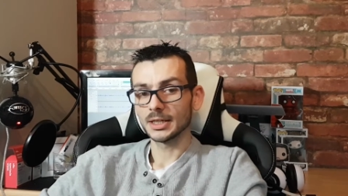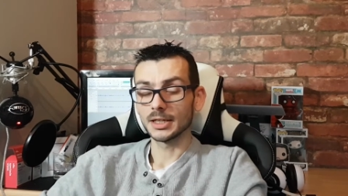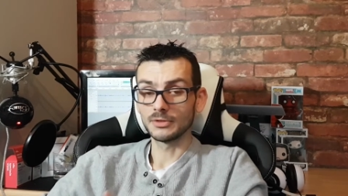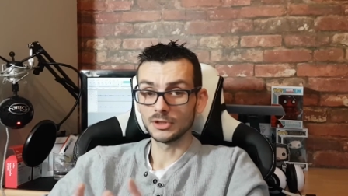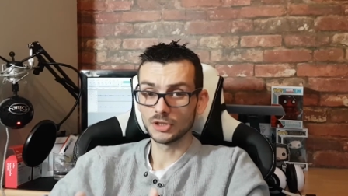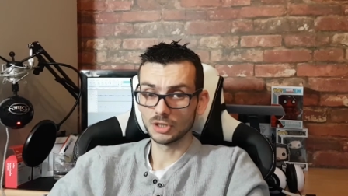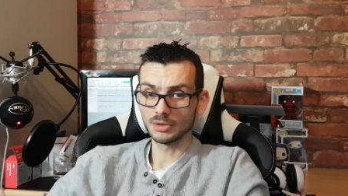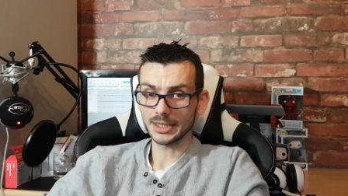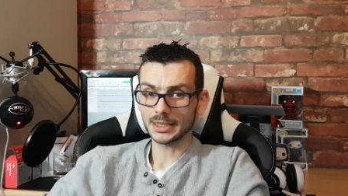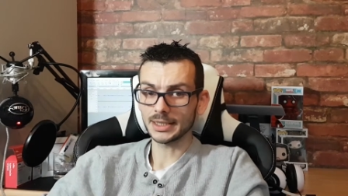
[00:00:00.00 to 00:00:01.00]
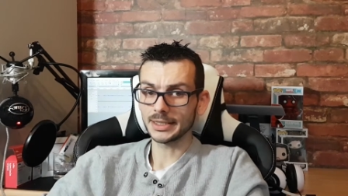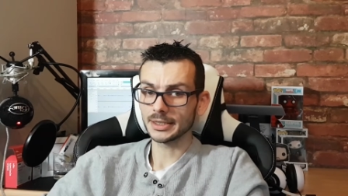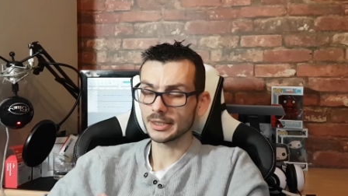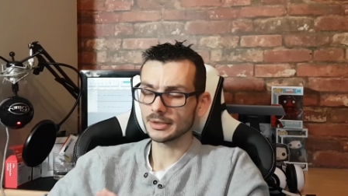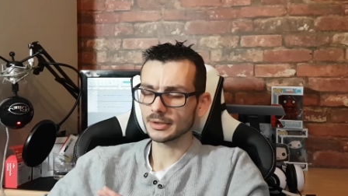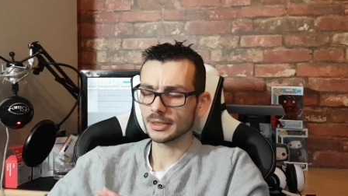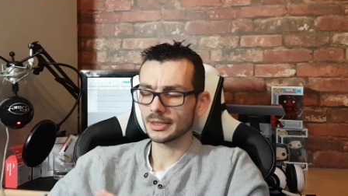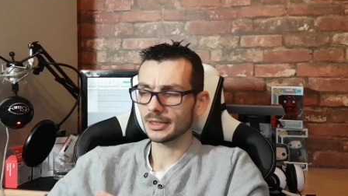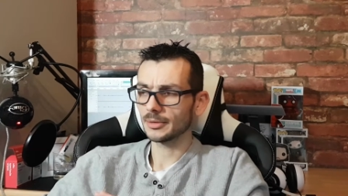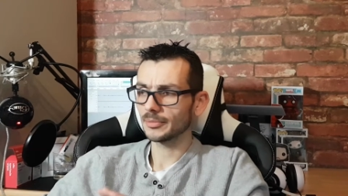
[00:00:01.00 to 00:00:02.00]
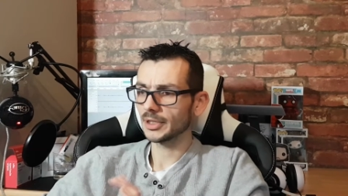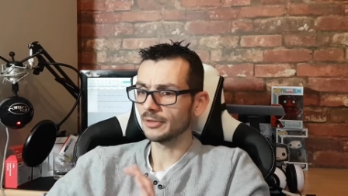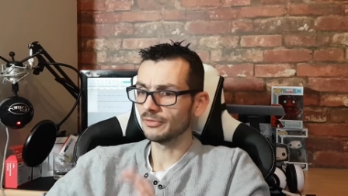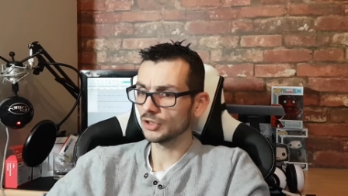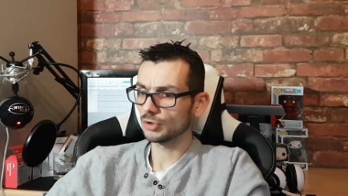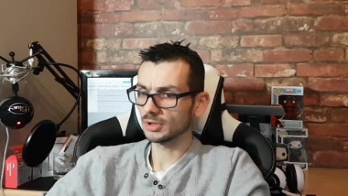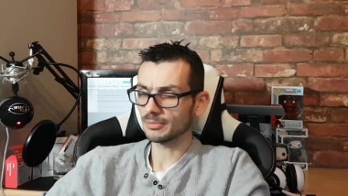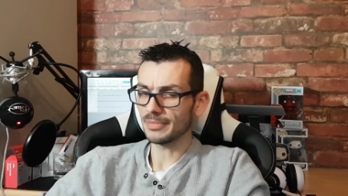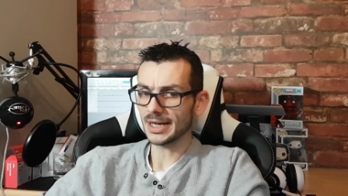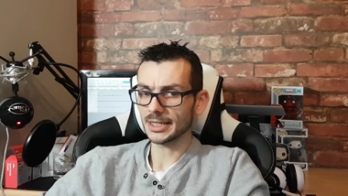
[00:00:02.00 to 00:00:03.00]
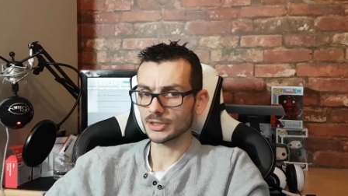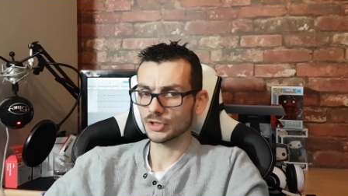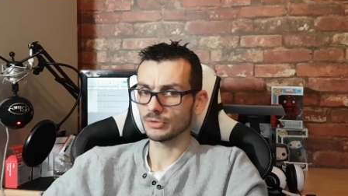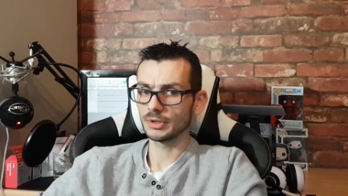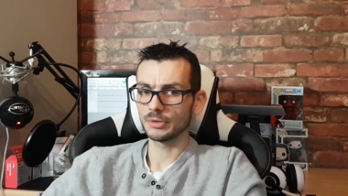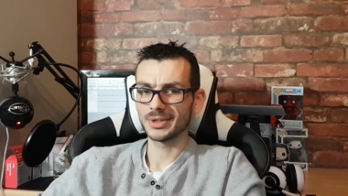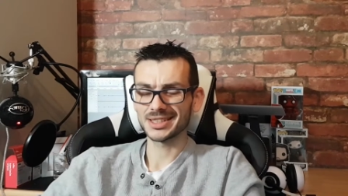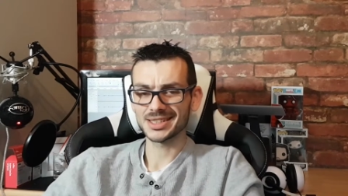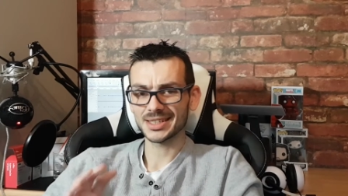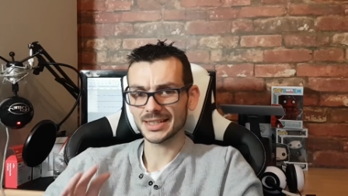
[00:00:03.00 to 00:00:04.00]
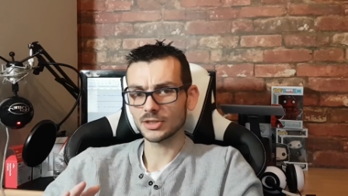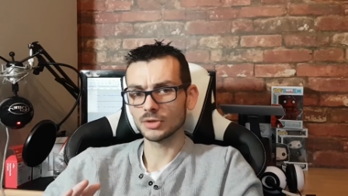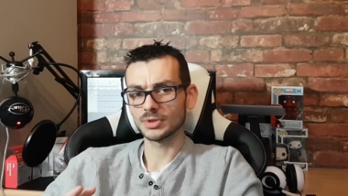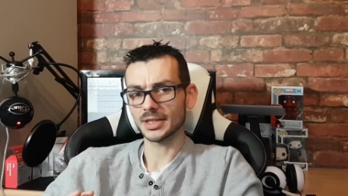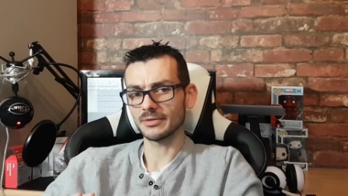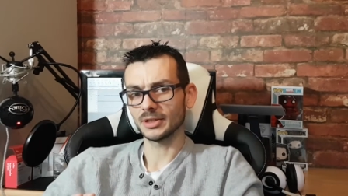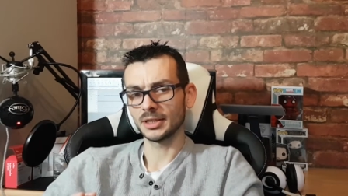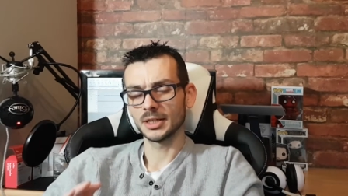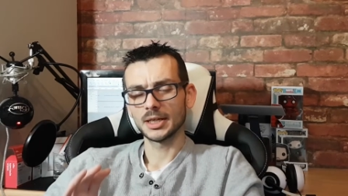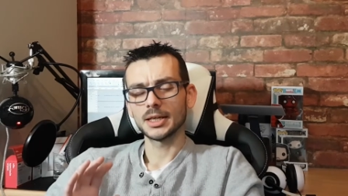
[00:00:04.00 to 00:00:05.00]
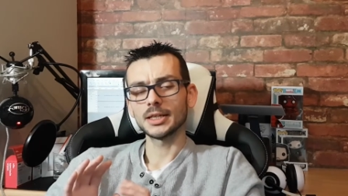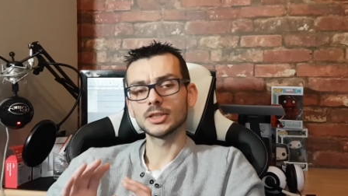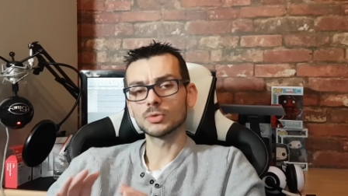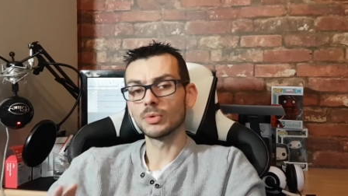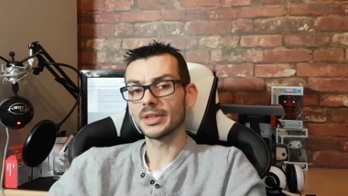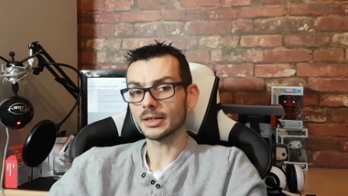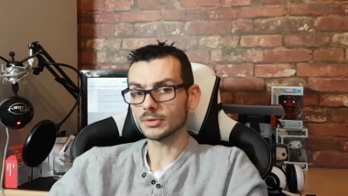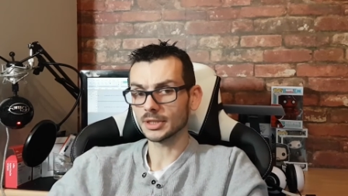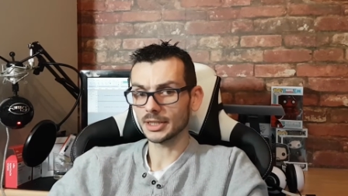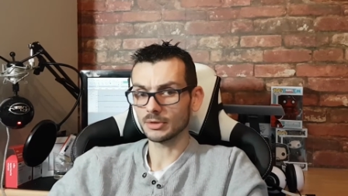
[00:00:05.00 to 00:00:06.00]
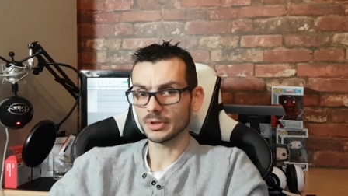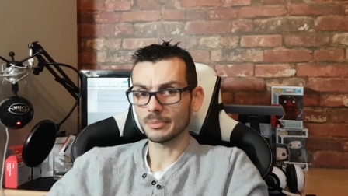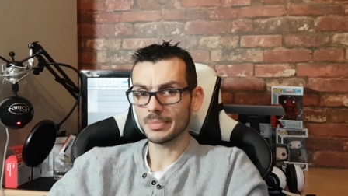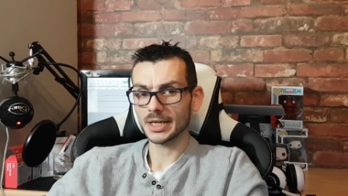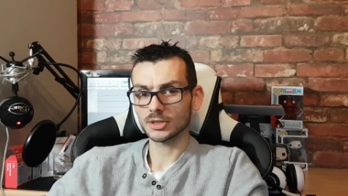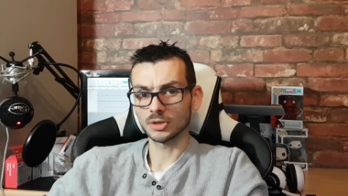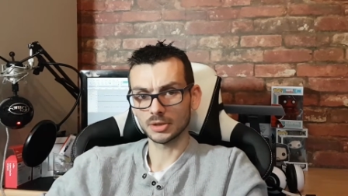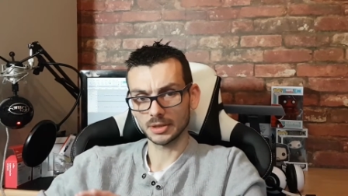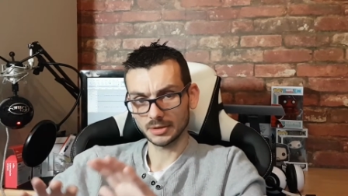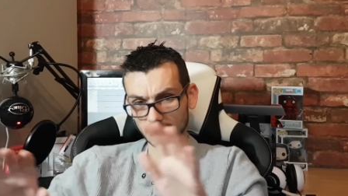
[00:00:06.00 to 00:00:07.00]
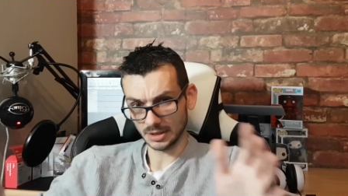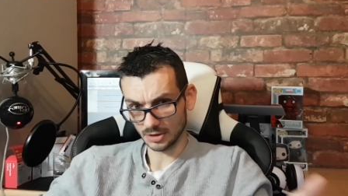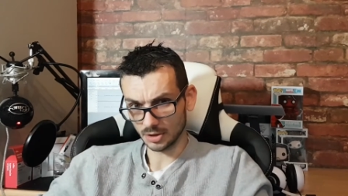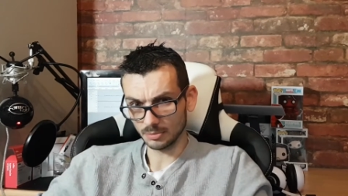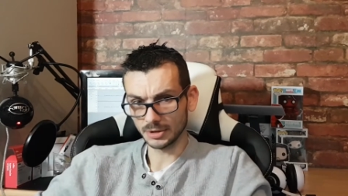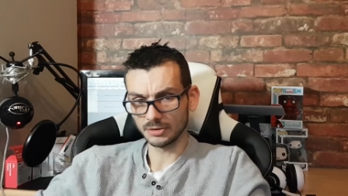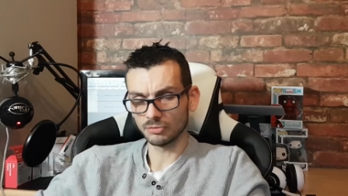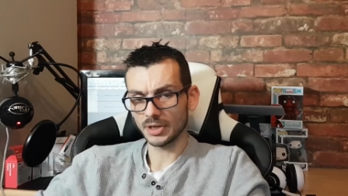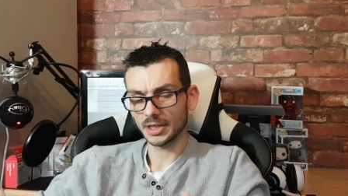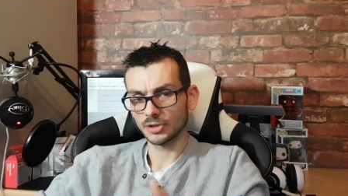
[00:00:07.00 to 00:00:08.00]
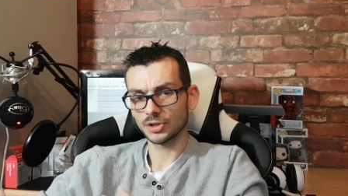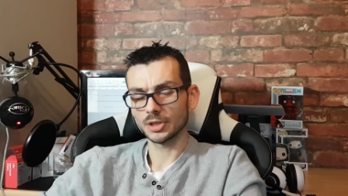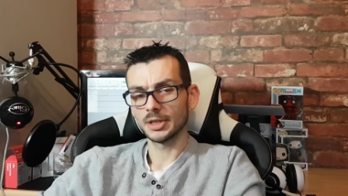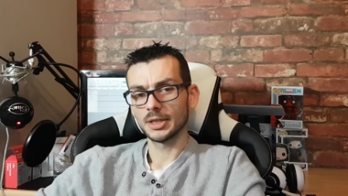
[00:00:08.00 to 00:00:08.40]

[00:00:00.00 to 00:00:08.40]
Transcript: If you do like lighting um, and visuals matter to you, then Z270 is without a doubt the best looking as a complete range